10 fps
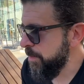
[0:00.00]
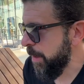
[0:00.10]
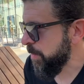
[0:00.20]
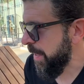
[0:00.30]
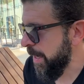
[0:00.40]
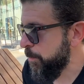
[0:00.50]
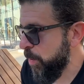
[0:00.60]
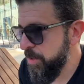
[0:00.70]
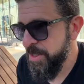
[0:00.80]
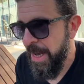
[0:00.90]
They would like
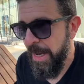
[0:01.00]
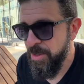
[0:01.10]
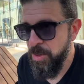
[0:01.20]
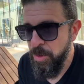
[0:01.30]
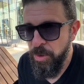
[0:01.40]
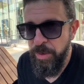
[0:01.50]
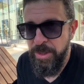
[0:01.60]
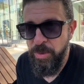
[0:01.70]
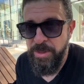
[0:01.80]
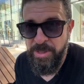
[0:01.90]
both sides to agree
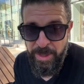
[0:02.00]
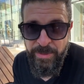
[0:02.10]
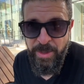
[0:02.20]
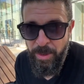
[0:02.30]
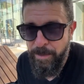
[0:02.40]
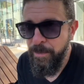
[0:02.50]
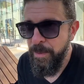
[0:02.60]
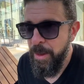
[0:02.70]
to a safe zone,